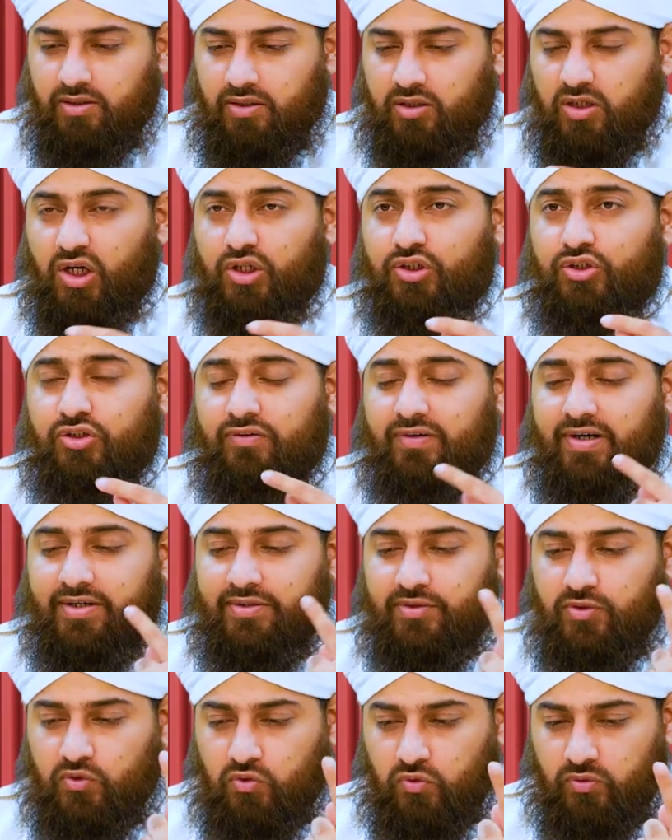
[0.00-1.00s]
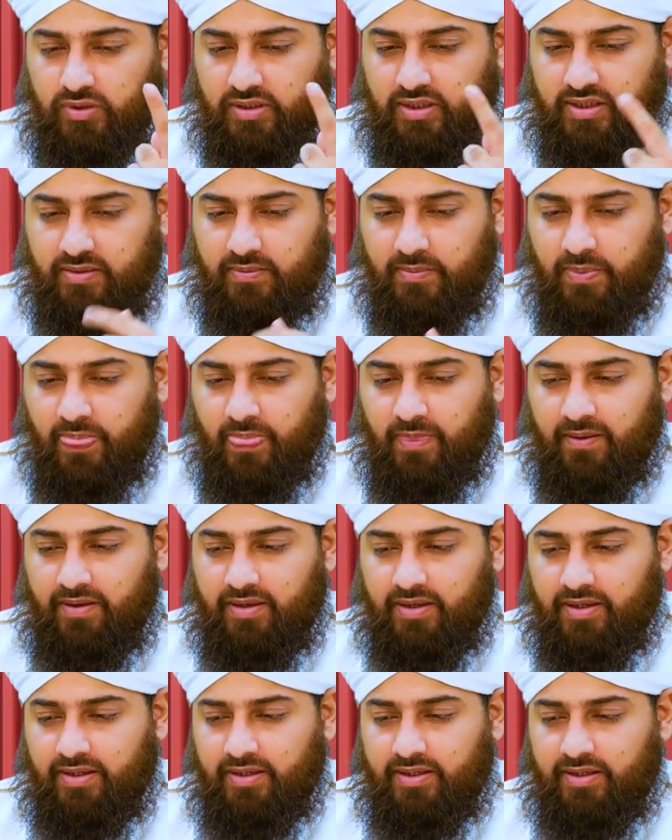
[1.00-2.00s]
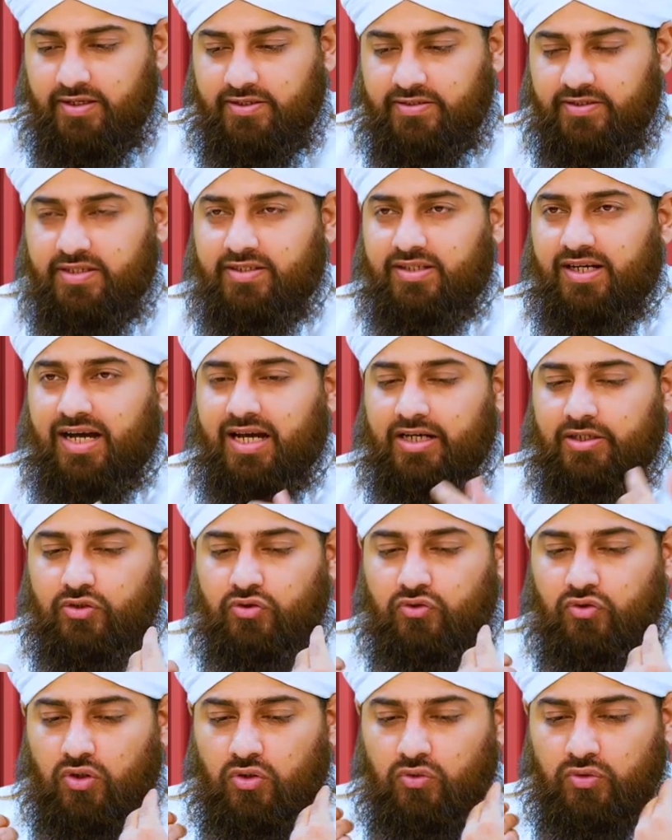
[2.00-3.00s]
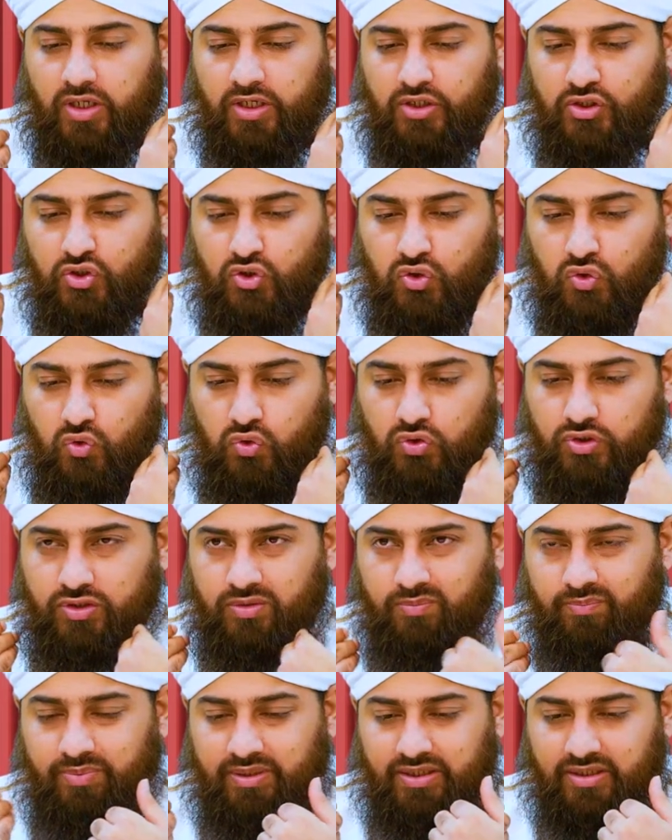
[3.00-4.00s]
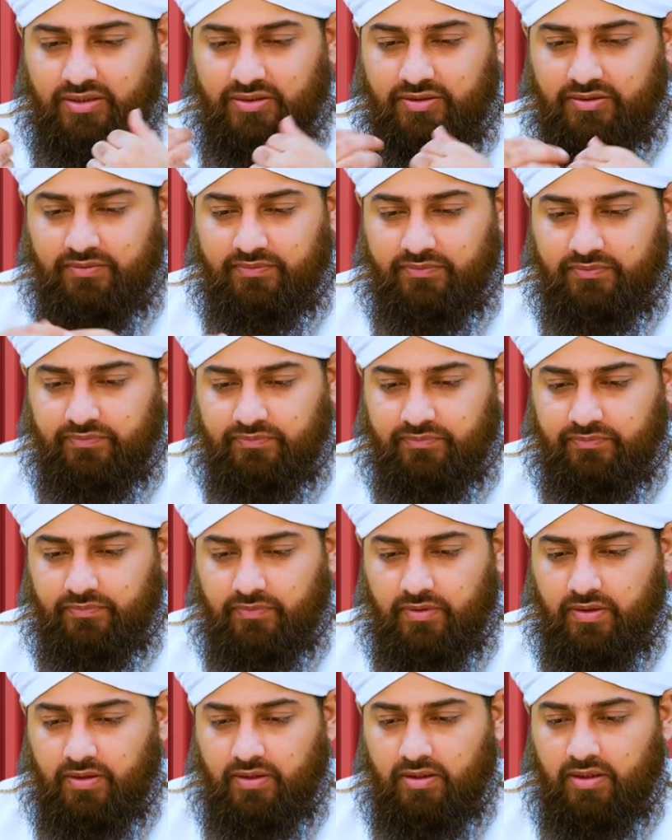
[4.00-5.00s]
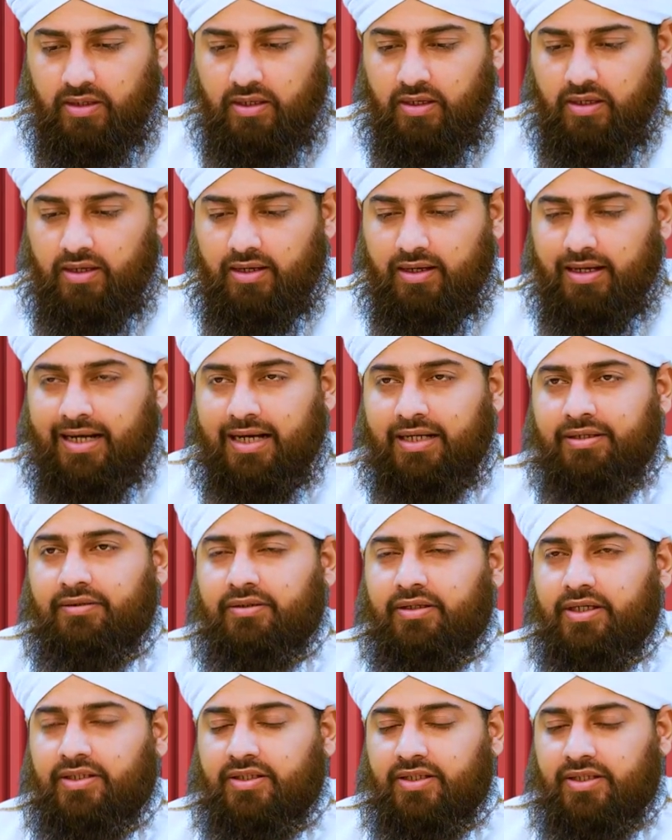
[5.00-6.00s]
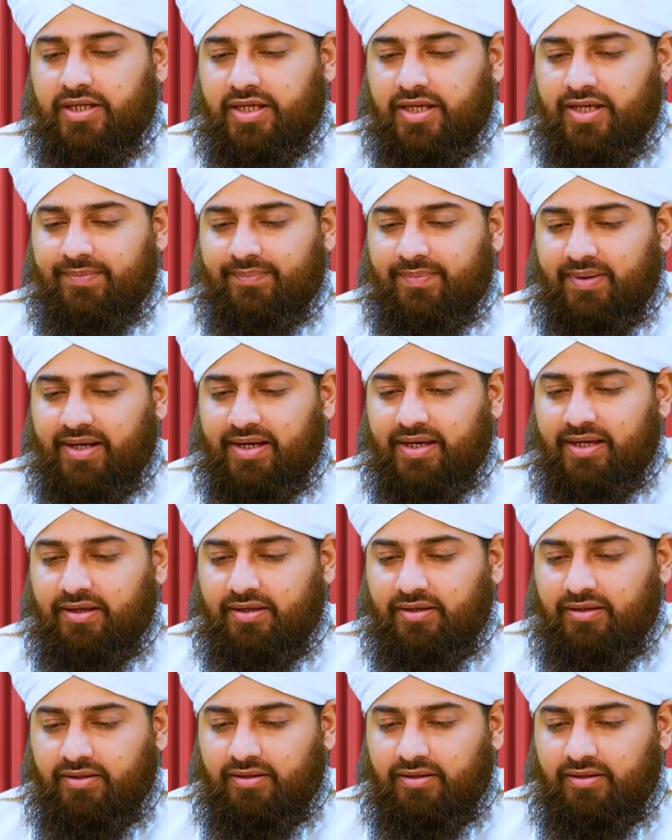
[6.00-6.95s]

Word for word: Contrary to Sunnah, he says, I had grown a short beard, and in the nearby